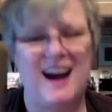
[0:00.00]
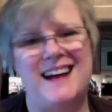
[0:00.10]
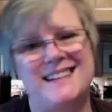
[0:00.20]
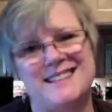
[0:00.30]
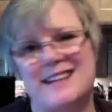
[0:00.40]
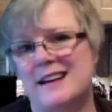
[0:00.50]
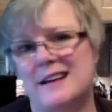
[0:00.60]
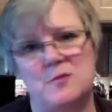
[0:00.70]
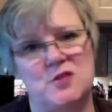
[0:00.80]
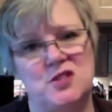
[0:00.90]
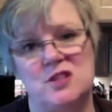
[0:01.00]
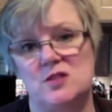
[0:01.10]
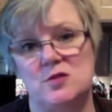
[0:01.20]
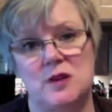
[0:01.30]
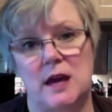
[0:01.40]
I decided I'm just going to
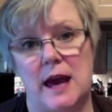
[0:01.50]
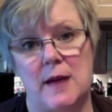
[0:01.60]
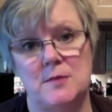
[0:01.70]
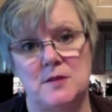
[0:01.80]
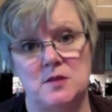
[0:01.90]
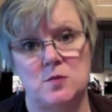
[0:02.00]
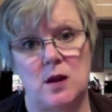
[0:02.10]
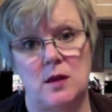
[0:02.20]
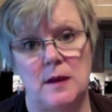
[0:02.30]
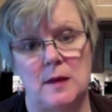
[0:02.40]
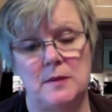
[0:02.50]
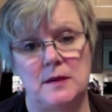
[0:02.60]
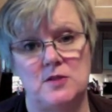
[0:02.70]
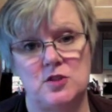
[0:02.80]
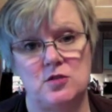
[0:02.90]
do the capsules while I'm on
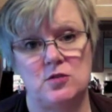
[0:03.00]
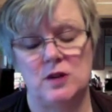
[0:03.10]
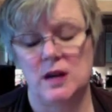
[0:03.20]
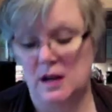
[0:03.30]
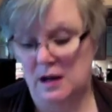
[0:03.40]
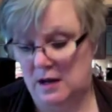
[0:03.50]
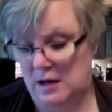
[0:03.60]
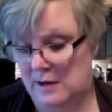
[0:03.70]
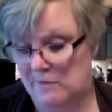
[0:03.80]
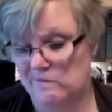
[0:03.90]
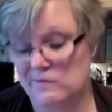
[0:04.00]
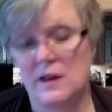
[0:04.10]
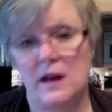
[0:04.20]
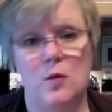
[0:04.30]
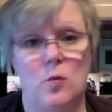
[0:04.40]
P2. Um,
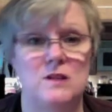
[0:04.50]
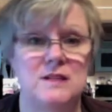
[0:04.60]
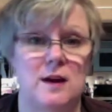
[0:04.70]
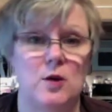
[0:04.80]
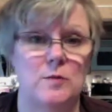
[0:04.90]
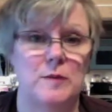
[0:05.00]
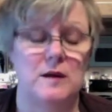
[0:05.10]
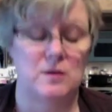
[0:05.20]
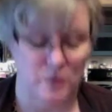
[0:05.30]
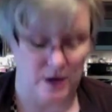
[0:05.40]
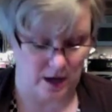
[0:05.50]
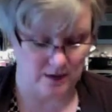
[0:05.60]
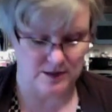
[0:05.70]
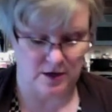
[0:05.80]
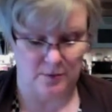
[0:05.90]
once I go to P3, I'll
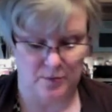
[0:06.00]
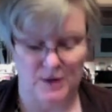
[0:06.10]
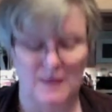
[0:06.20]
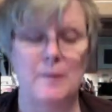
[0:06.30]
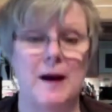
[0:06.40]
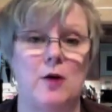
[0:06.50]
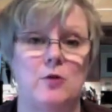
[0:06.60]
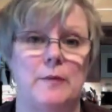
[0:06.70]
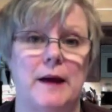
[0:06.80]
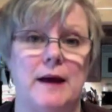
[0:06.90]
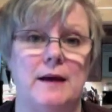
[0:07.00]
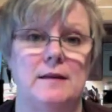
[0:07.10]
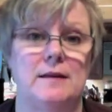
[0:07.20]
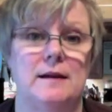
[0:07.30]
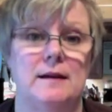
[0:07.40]
start putting the powder back in
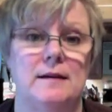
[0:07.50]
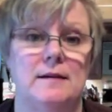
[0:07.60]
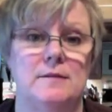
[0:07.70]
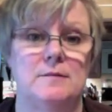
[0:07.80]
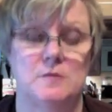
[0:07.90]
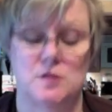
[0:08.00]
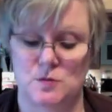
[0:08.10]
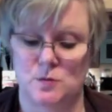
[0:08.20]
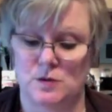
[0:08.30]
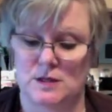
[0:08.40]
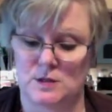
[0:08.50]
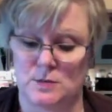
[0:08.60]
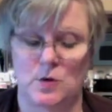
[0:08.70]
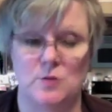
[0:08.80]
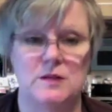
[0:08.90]
the um, smoothies, the
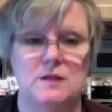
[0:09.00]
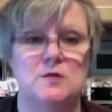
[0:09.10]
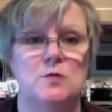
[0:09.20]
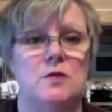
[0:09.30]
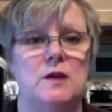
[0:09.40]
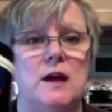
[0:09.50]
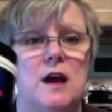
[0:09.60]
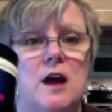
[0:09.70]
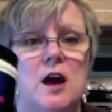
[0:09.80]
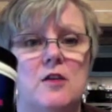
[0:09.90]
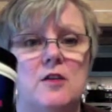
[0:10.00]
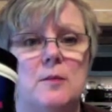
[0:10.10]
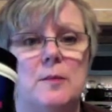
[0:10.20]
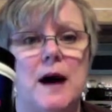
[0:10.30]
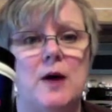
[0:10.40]
protein smoothie. The
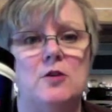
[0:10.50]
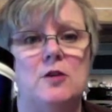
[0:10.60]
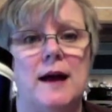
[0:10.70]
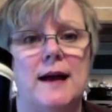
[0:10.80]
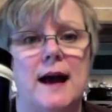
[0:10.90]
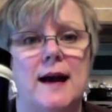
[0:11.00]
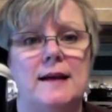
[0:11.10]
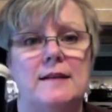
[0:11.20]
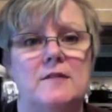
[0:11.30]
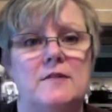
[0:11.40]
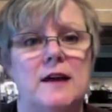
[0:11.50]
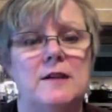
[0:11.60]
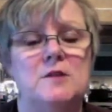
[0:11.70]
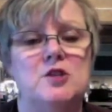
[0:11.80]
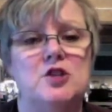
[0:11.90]
powder I got at the
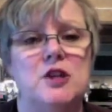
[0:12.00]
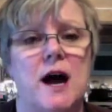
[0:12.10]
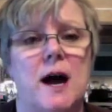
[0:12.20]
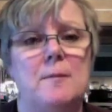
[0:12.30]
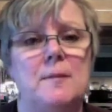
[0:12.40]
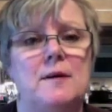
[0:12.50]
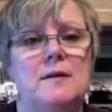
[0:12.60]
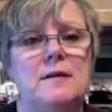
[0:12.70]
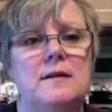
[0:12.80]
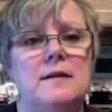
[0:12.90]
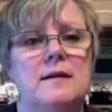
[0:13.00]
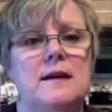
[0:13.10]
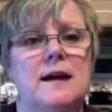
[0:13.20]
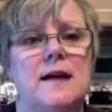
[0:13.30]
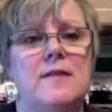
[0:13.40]
Vitamin Shoppe,
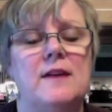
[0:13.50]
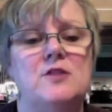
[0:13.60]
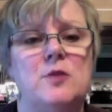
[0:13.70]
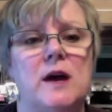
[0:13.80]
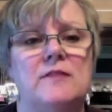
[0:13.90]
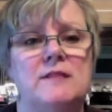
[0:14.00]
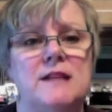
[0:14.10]
and they do have a